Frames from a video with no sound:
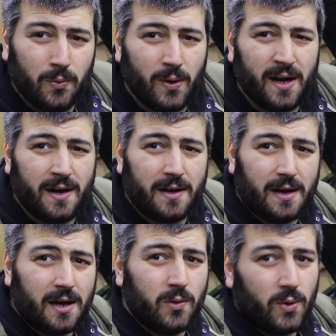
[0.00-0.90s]
where
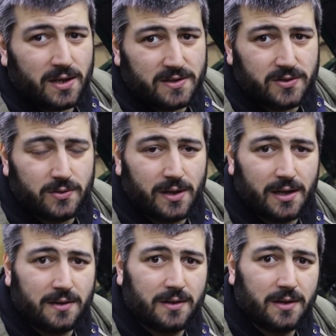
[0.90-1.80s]
I went to,
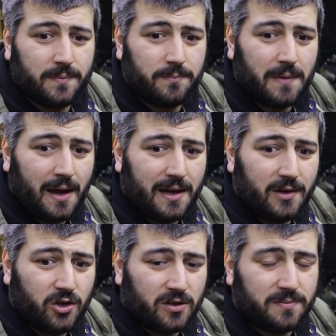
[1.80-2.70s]
and
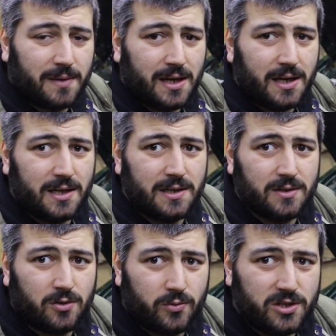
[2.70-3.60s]
I got my
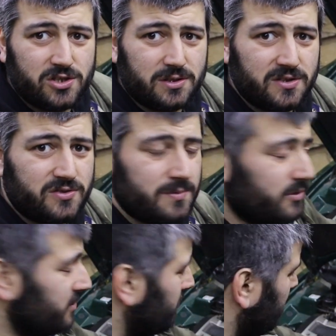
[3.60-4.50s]
original distributor